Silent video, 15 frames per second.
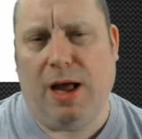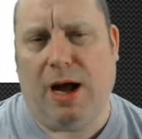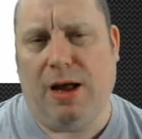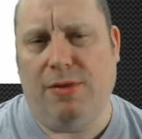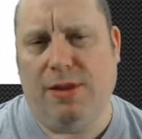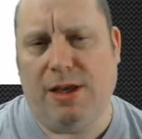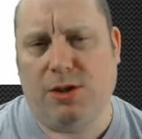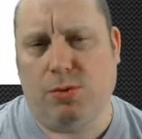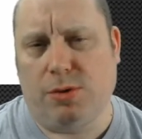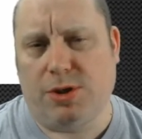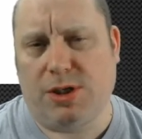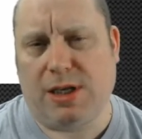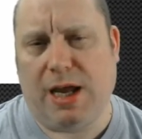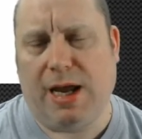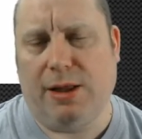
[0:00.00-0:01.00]
And this will
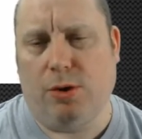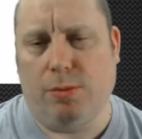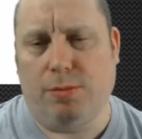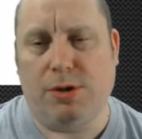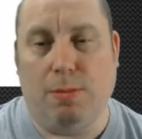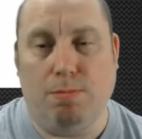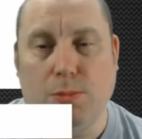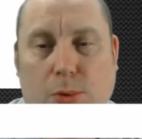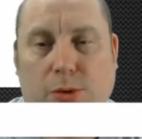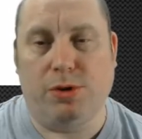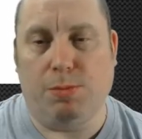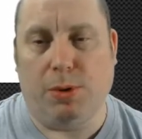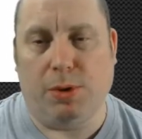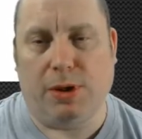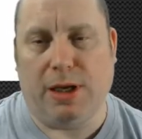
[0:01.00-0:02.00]
scale up to
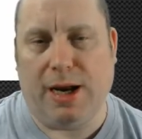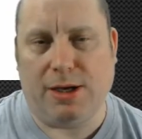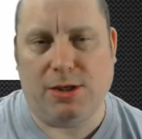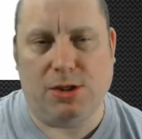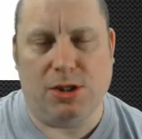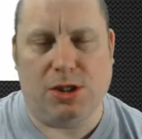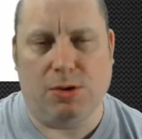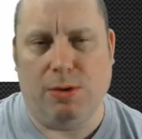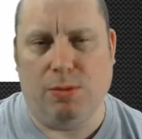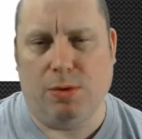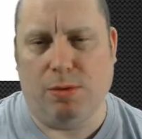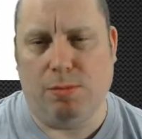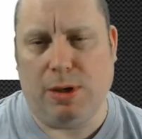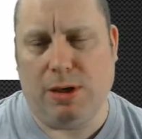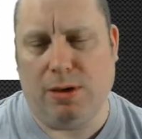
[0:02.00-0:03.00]
multiple connections. So it
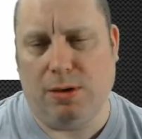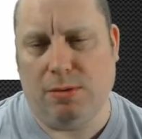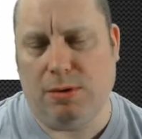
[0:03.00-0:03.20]
wouldn't be,